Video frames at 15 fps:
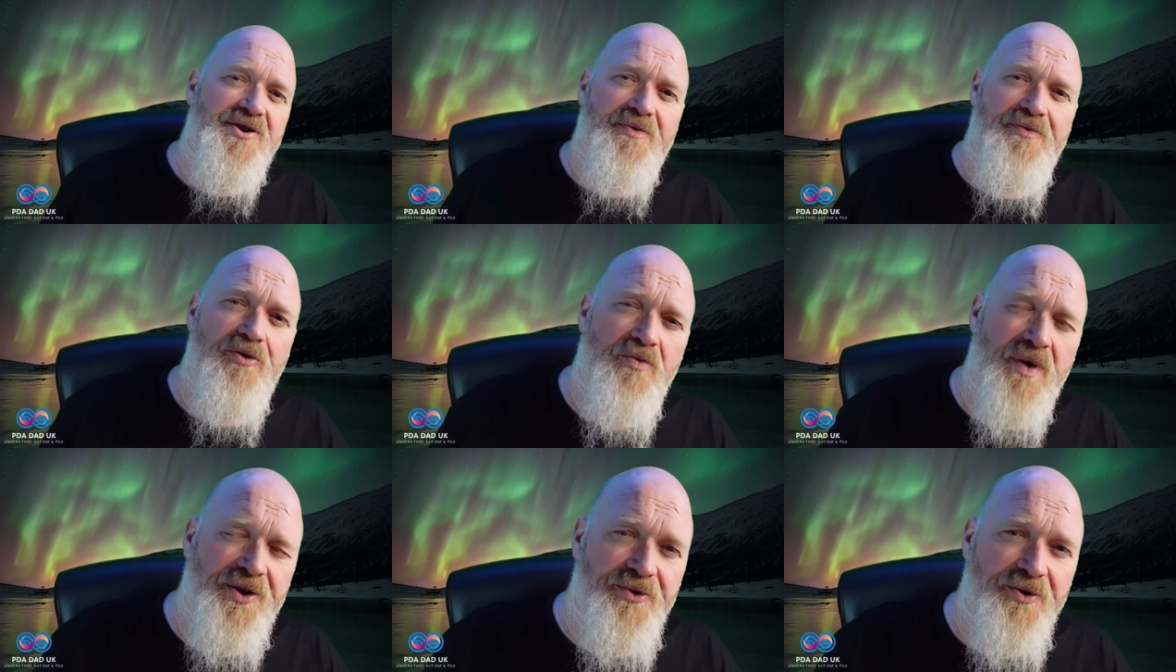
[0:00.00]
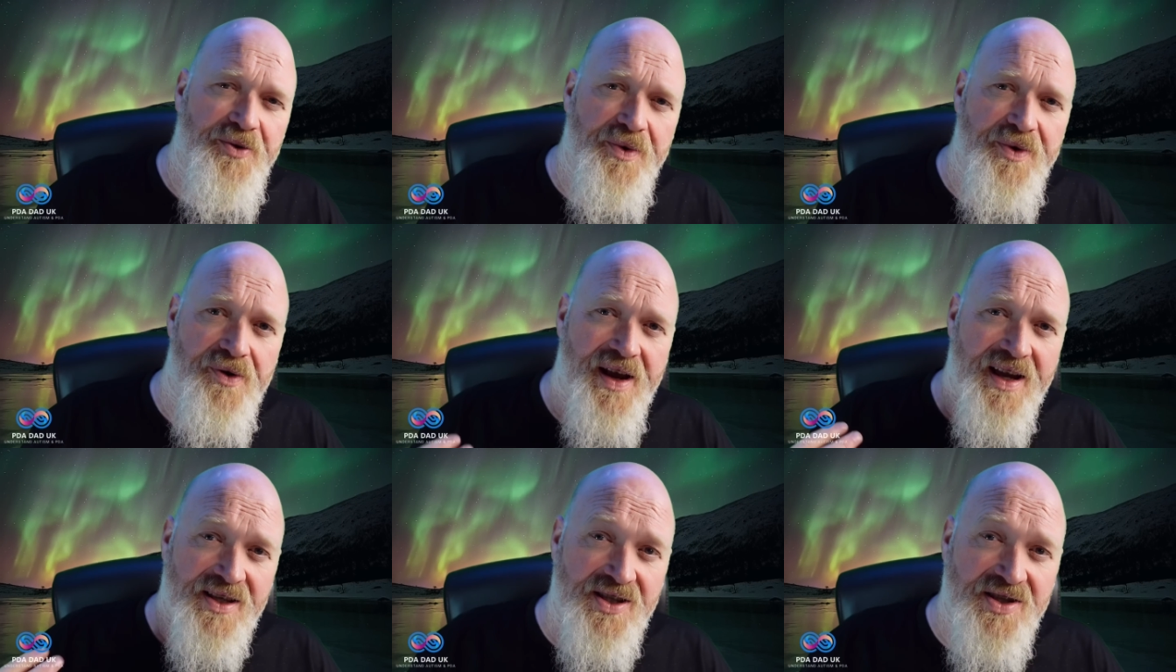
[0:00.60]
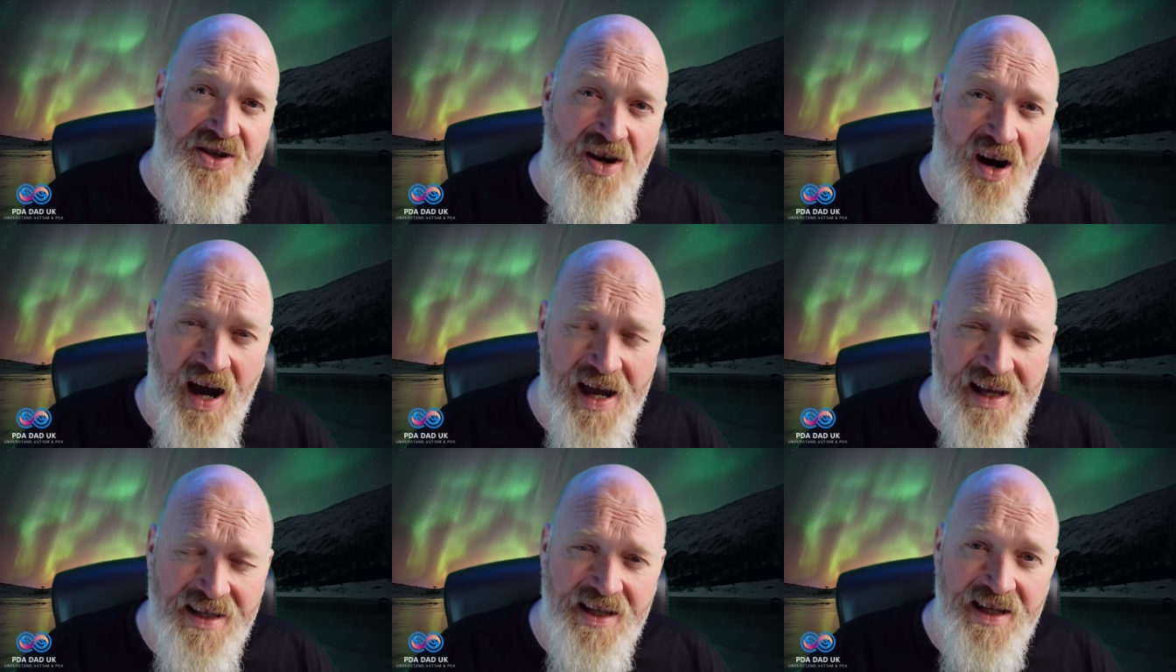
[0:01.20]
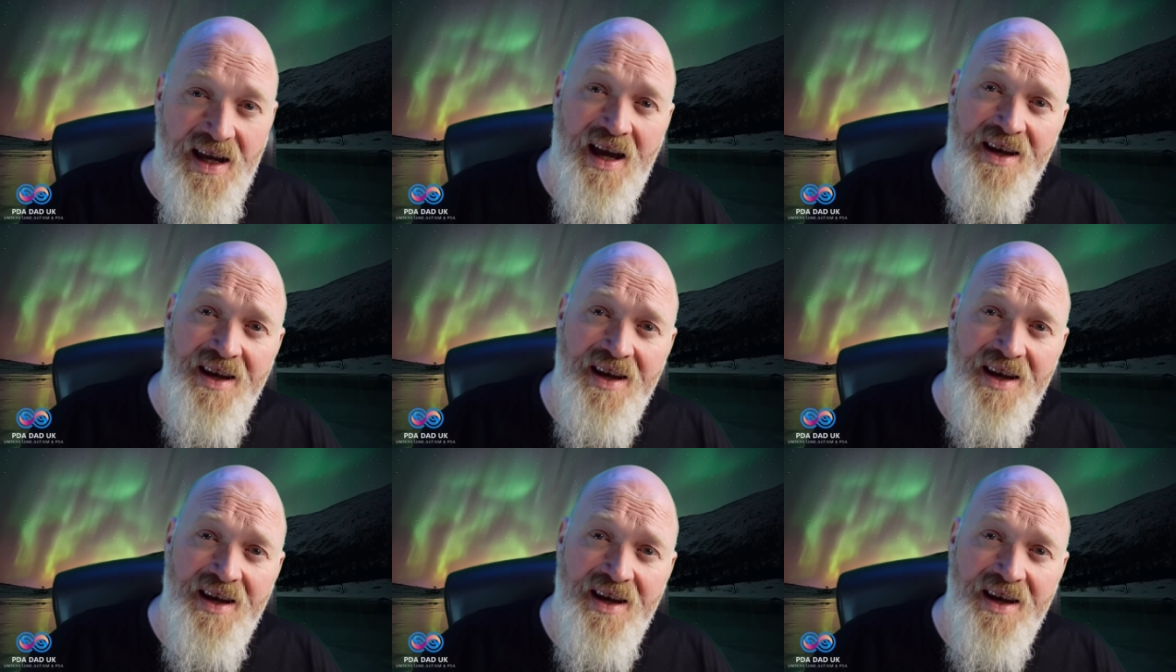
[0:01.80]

to support my daughter with her anxiety,